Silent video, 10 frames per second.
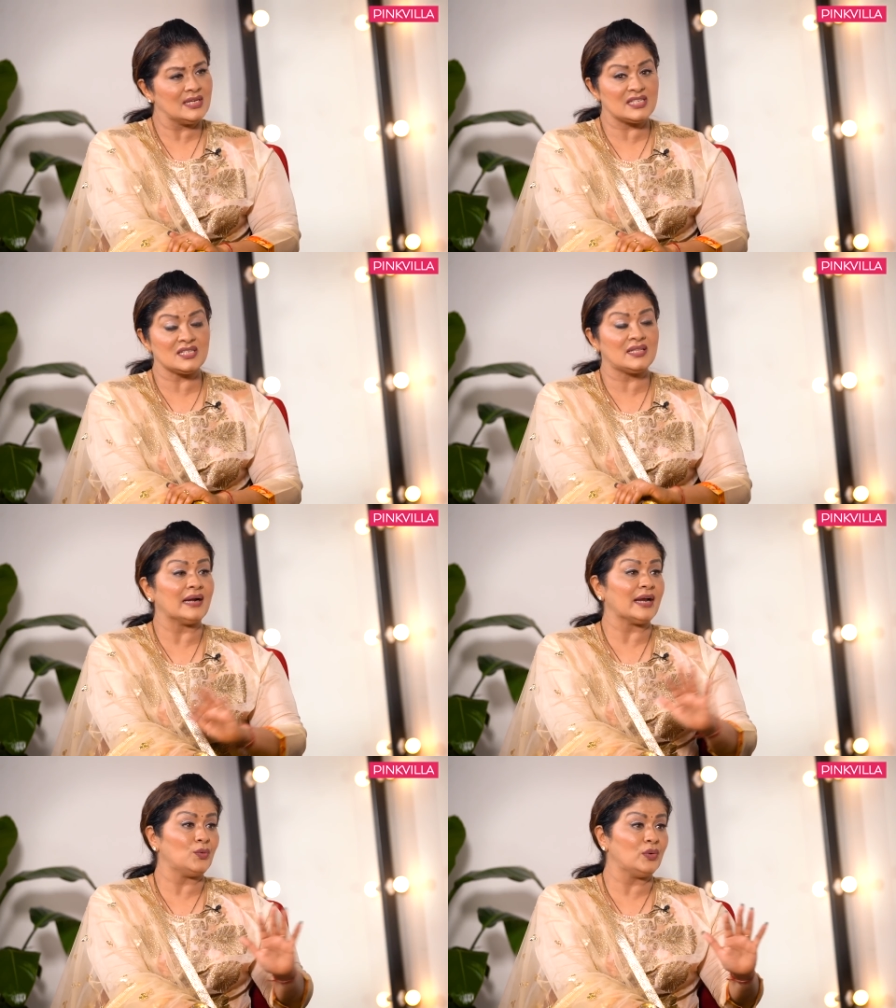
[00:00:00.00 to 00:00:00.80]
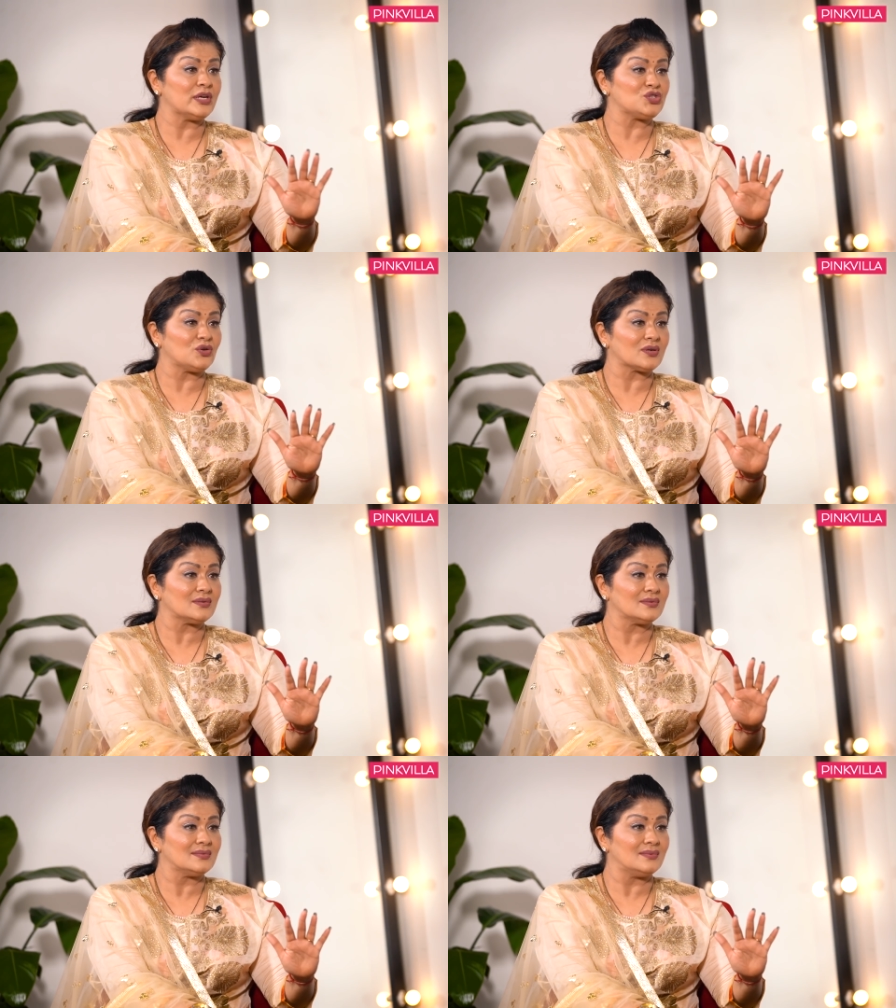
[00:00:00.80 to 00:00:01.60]
he says that i don't assure
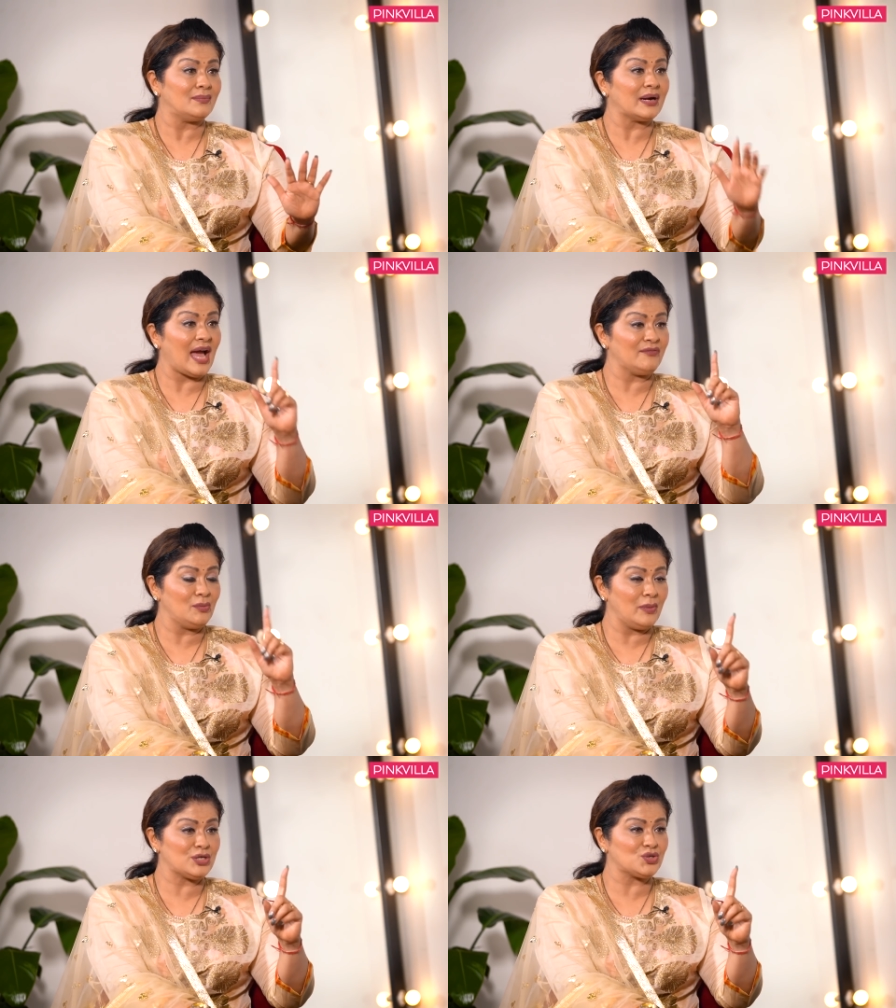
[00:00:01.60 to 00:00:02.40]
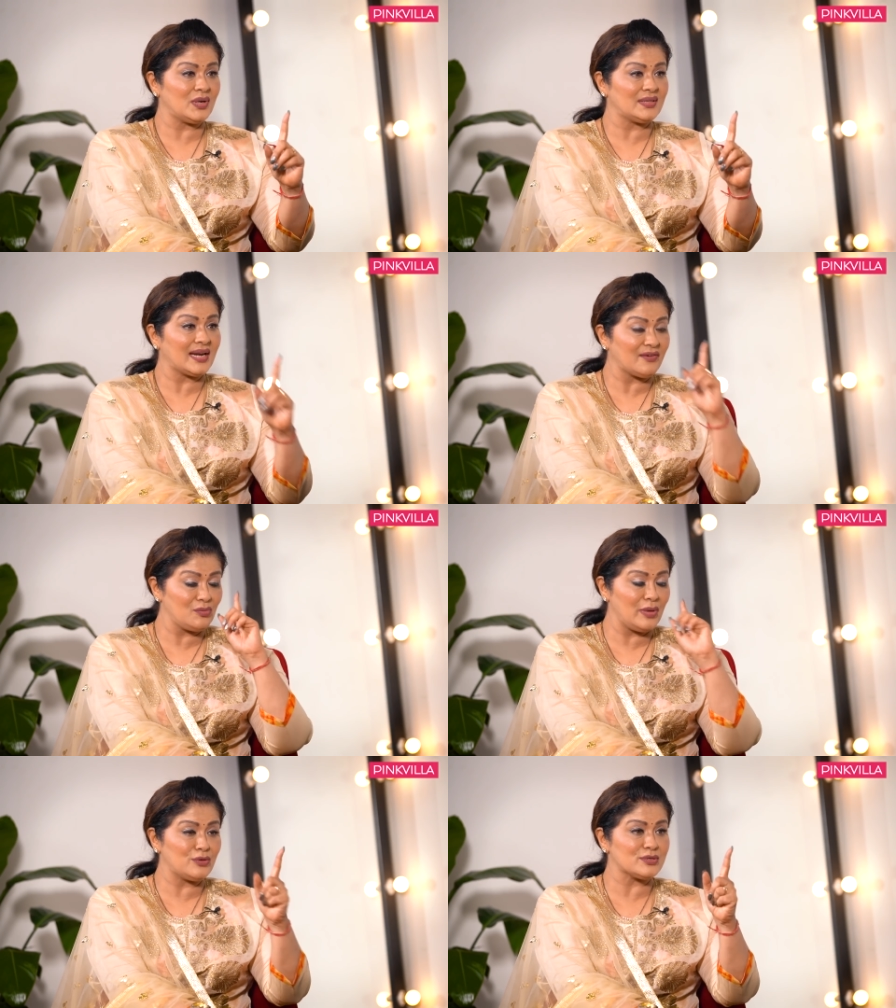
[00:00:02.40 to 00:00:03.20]
but i will make sure that i
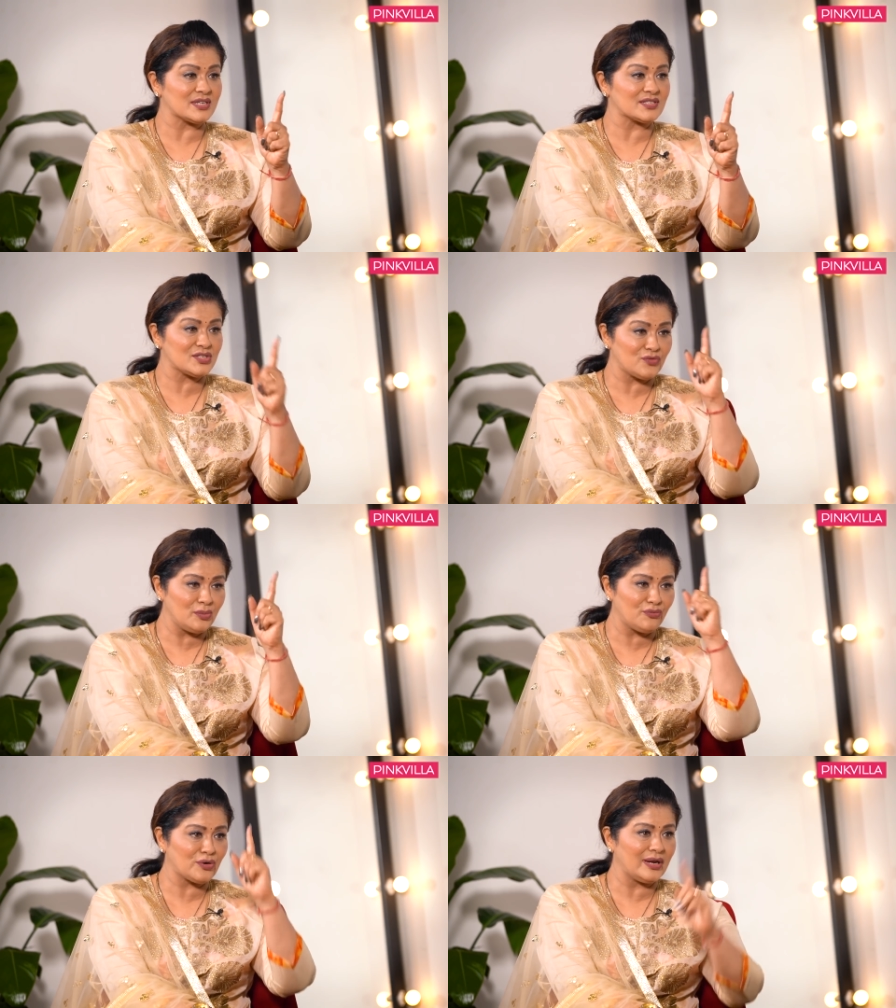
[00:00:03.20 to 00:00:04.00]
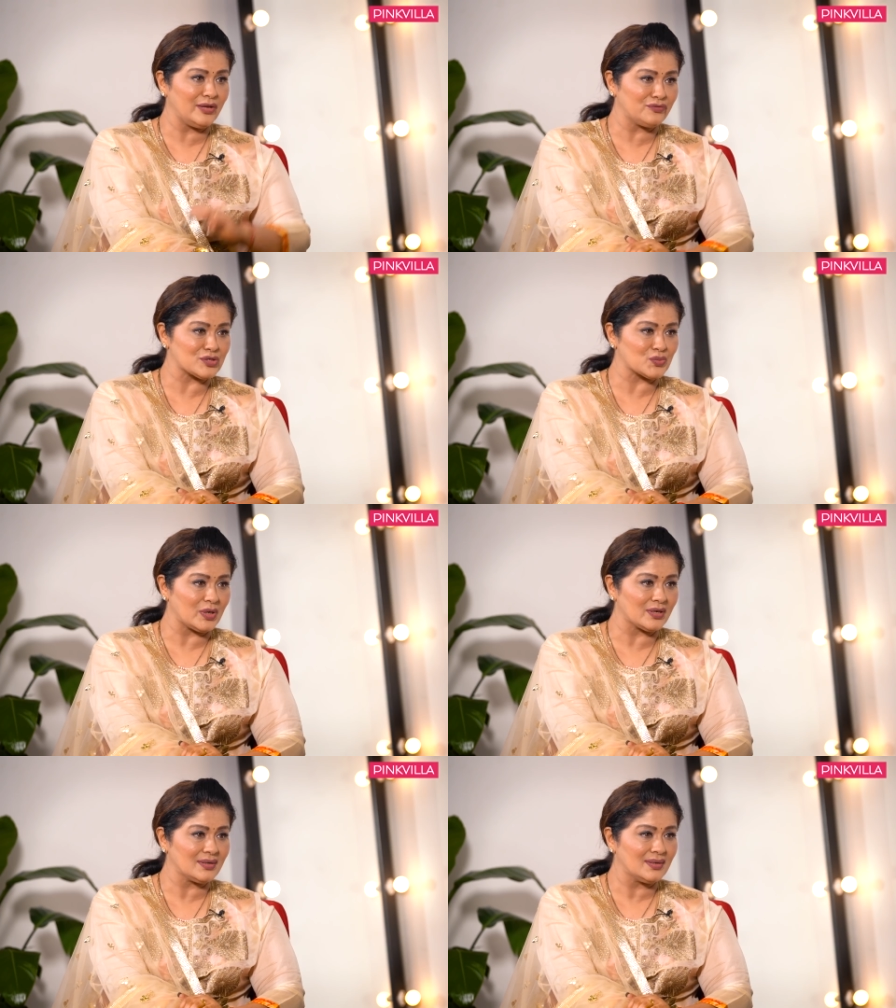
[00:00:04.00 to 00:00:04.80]
will make you successful before i leave this
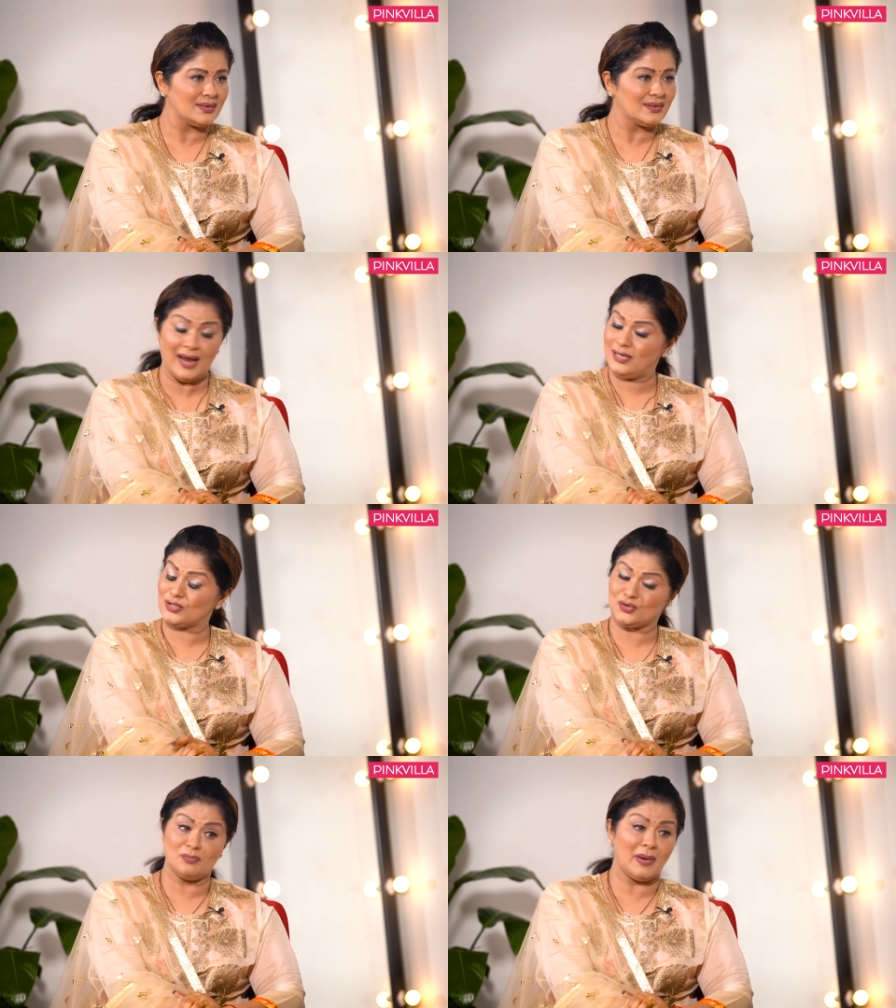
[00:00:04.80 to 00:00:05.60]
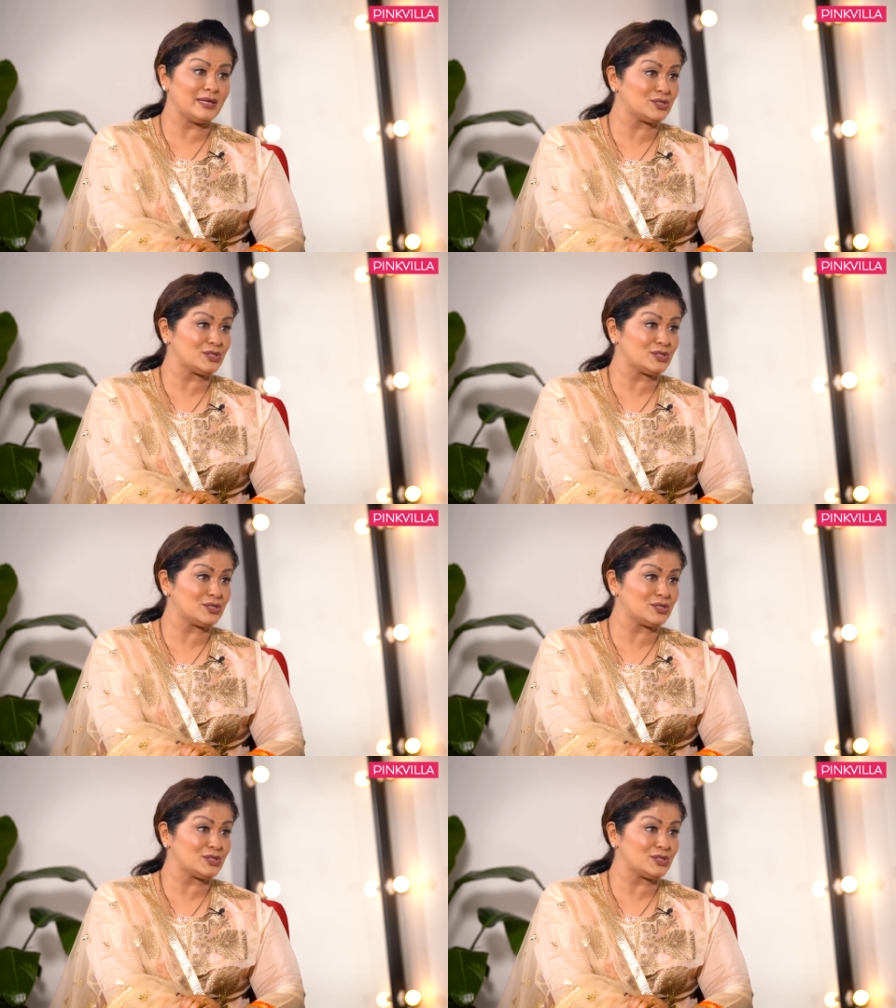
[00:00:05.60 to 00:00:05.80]
world and he stood by